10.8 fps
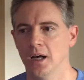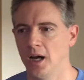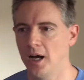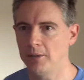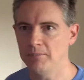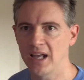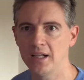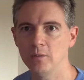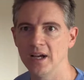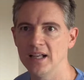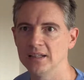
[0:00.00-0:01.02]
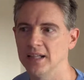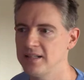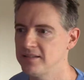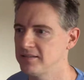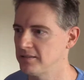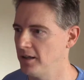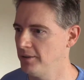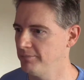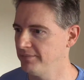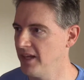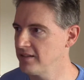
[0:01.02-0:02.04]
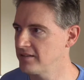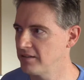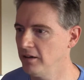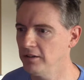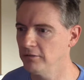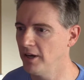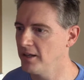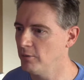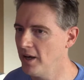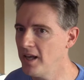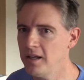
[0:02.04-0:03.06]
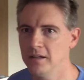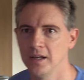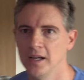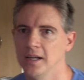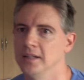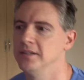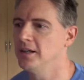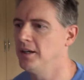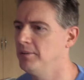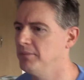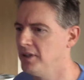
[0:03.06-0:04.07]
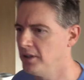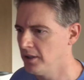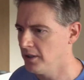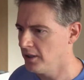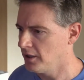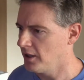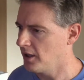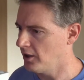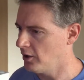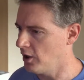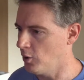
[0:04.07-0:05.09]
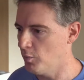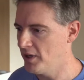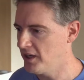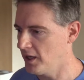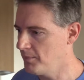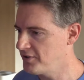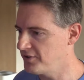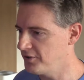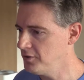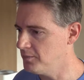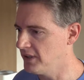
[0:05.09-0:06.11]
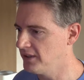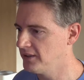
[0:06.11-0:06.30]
Anyway, let's get started right away and open up Zoom.